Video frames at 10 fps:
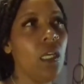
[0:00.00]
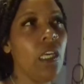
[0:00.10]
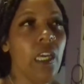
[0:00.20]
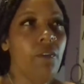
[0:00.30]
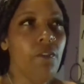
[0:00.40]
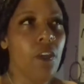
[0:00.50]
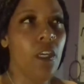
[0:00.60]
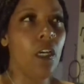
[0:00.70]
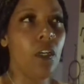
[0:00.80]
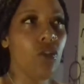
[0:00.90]

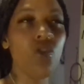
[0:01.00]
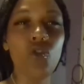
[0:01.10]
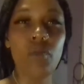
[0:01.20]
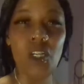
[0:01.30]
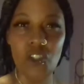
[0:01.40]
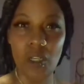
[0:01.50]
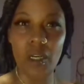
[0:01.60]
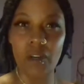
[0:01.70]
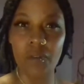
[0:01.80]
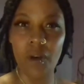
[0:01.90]
giving too much
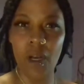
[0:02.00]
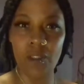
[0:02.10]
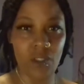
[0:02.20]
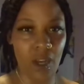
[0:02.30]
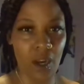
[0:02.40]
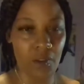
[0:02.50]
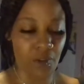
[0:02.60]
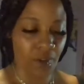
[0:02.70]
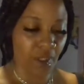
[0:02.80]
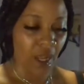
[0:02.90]
love unto
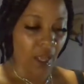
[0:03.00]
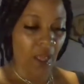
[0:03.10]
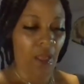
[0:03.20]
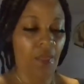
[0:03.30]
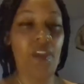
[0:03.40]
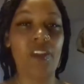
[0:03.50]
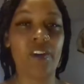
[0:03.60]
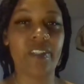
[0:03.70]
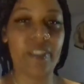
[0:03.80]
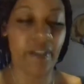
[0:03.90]
others than
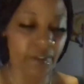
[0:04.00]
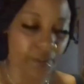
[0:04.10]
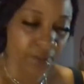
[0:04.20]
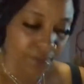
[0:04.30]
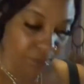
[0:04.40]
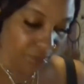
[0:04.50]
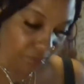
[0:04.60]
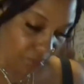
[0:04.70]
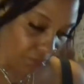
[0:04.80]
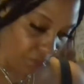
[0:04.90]
yourself.
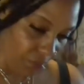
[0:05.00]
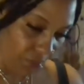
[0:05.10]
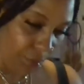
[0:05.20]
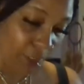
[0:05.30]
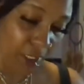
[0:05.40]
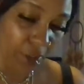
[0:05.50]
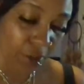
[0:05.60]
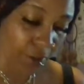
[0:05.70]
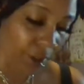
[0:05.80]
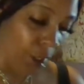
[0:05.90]
Meaning
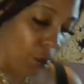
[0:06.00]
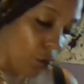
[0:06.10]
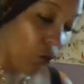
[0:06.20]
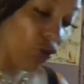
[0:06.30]
you you